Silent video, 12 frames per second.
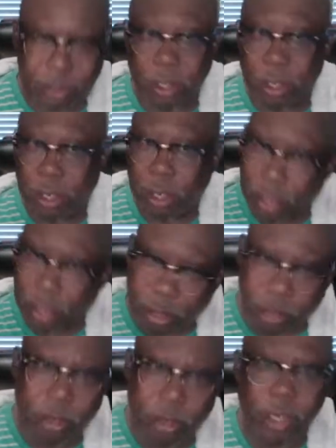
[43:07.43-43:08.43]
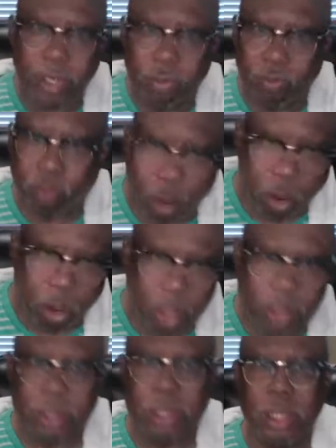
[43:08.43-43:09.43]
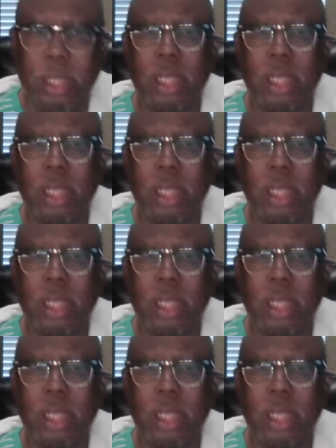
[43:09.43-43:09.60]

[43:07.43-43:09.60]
to hear his voice.